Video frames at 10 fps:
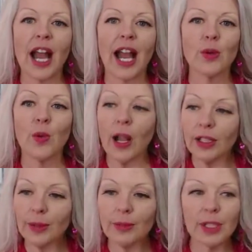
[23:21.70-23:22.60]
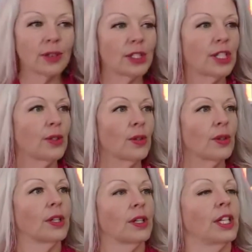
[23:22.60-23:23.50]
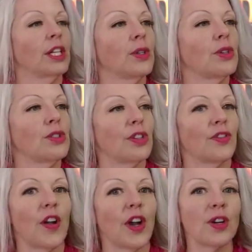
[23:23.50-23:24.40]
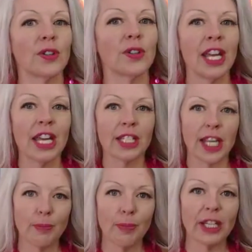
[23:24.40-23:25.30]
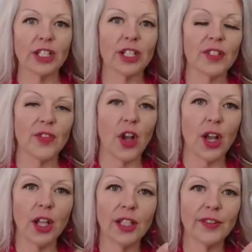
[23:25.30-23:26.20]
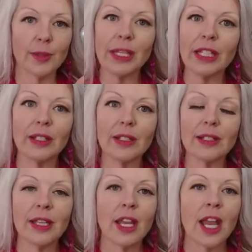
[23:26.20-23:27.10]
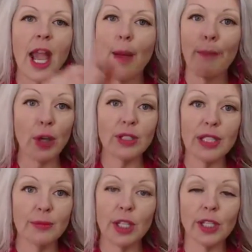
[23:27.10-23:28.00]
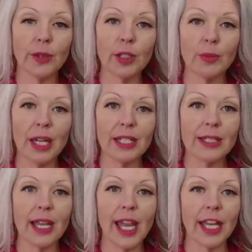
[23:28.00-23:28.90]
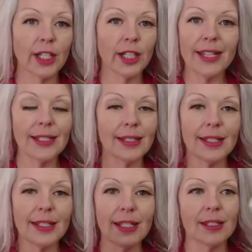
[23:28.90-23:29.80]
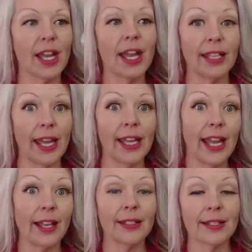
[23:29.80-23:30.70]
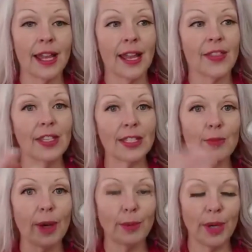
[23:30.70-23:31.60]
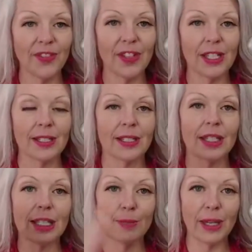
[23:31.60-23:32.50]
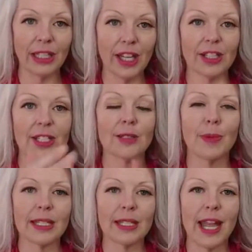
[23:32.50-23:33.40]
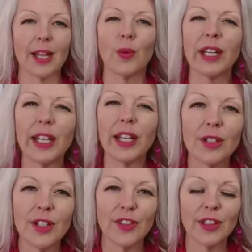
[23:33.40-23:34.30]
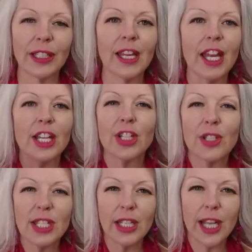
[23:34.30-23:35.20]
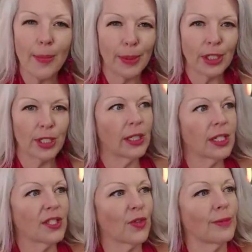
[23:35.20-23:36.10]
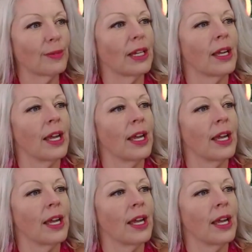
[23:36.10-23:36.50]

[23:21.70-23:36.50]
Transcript: I welcome you to, you know, use your phone, take pictures of all of your meals, and post them to the group and say, hey guys, hey gals, this is my breakfast, this is my lunch, this is my snack. What can I do differently? Do you see any opportunities for me?